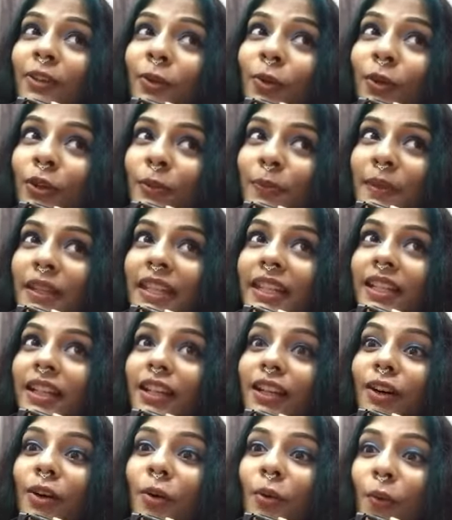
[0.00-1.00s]
wrote me
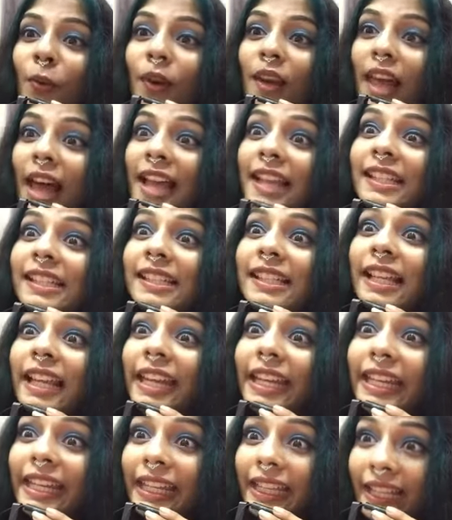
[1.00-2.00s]
a whole ass
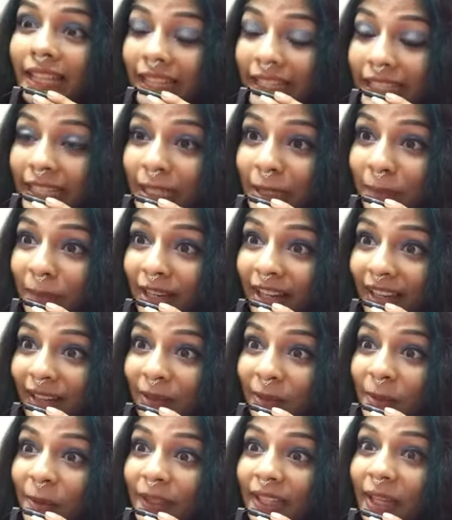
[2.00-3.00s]

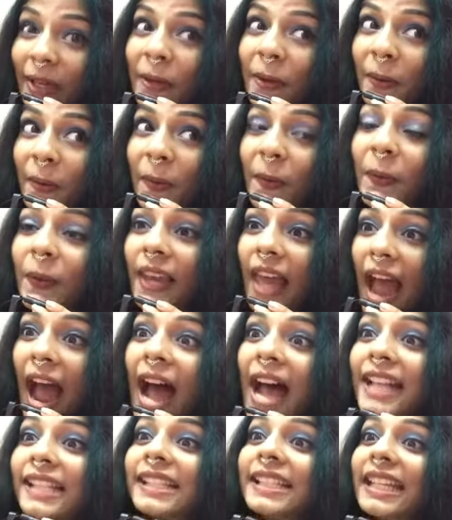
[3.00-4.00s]
email, okay, whole
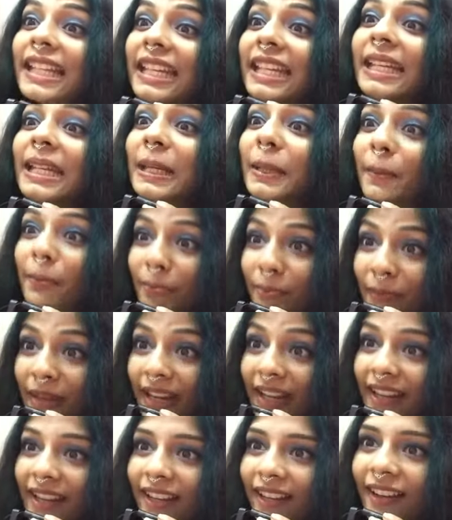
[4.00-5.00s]
ass
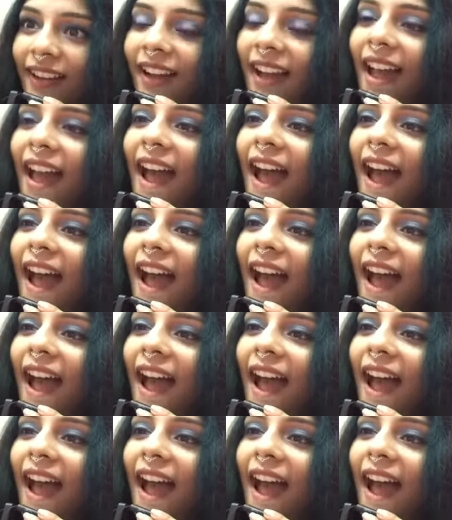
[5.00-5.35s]
email.